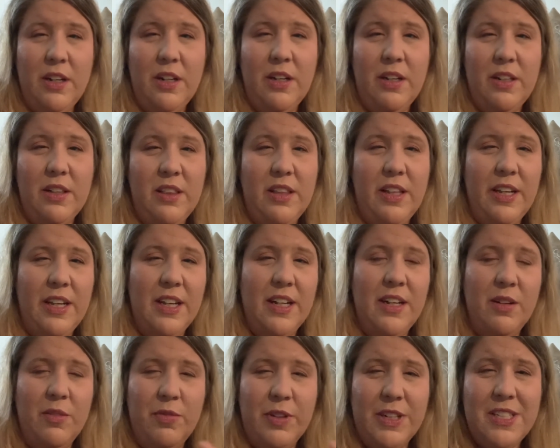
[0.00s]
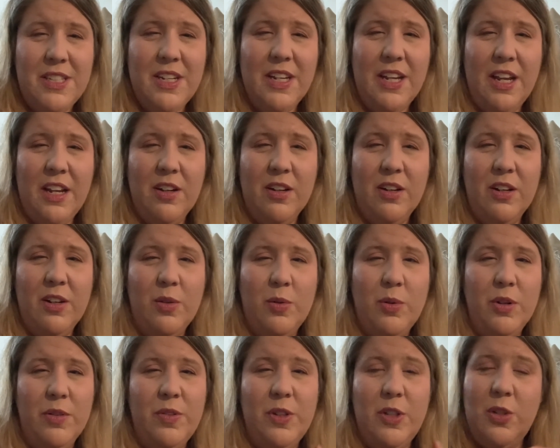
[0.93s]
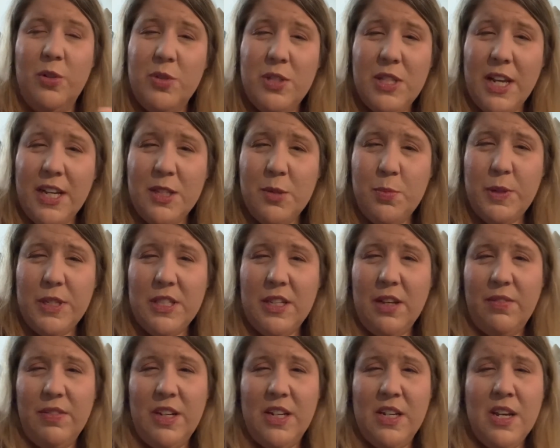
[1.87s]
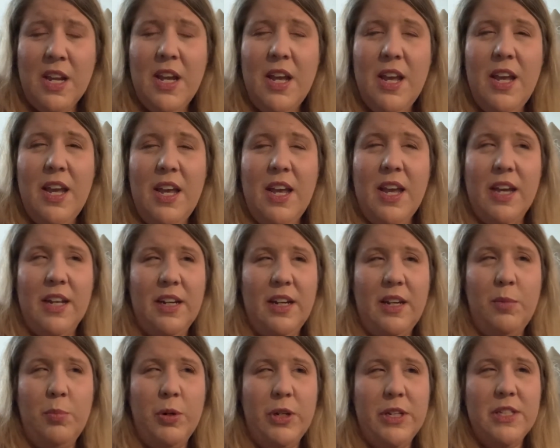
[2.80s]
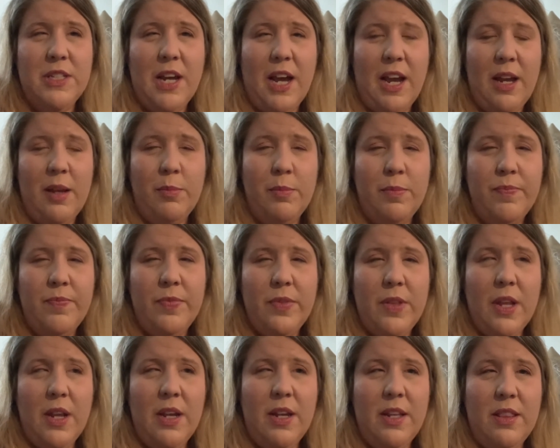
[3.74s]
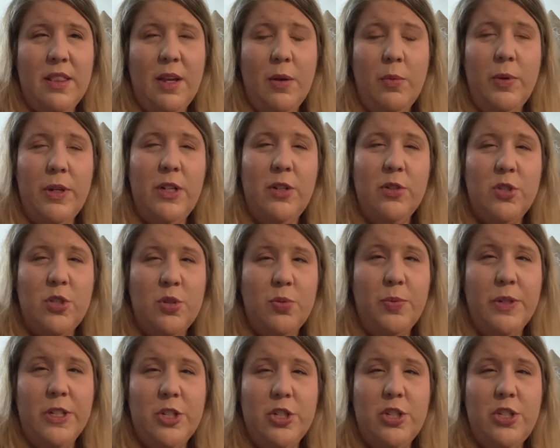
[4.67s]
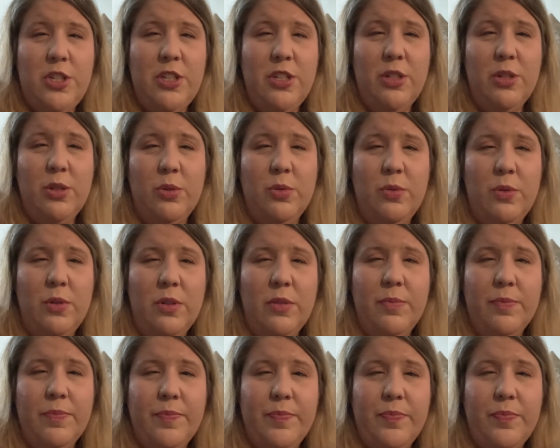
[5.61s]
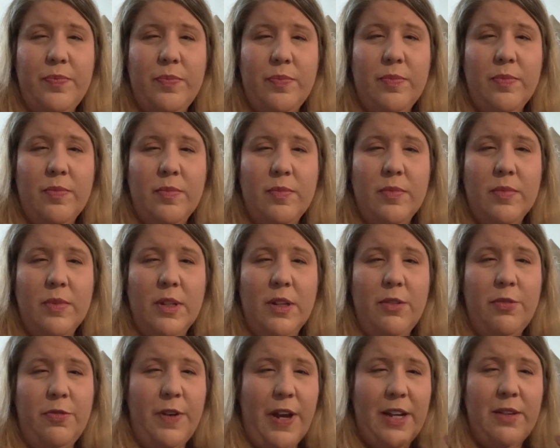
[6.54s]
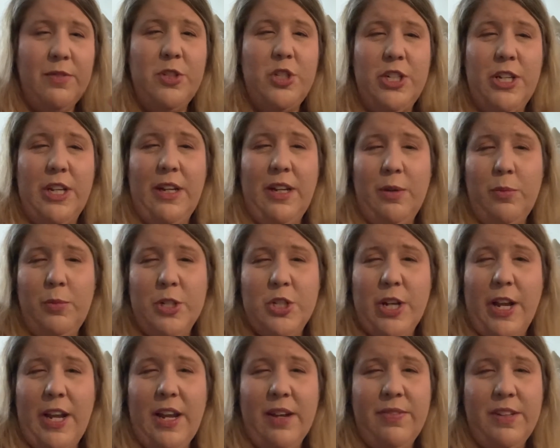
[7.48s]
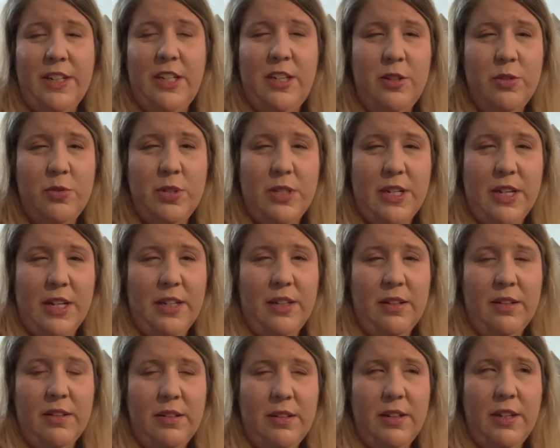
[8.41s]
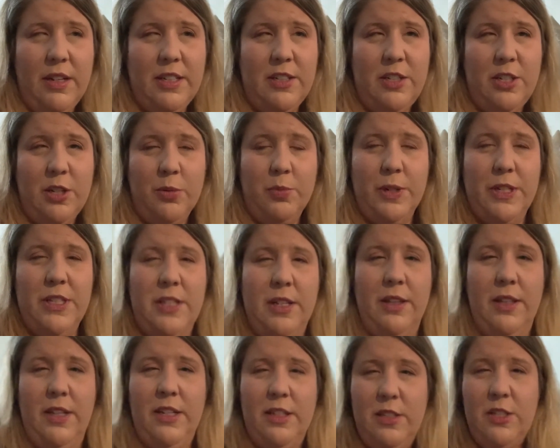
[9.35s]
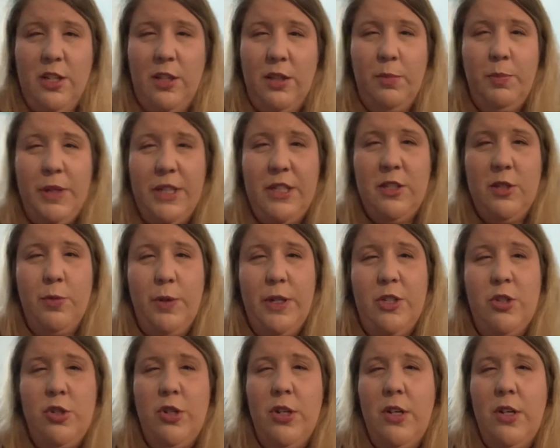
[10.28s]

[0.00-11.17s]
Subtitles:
like an investigator or if you use the SB7 at any point in time, that when you switch to 5G, which I haven't used it until recently, until the big switch,